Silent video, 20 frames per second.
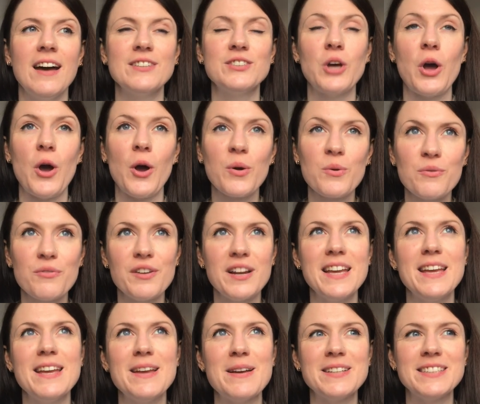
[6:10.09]
to
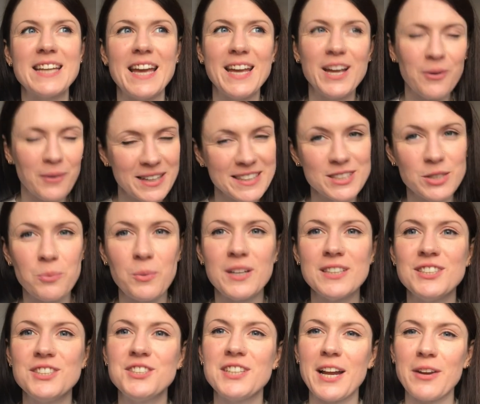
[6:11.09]
hopefully take away
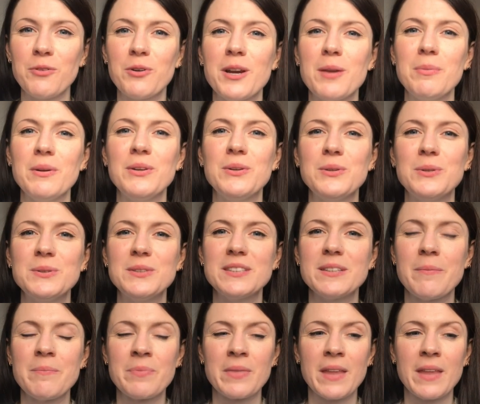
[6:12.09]
someone's January blues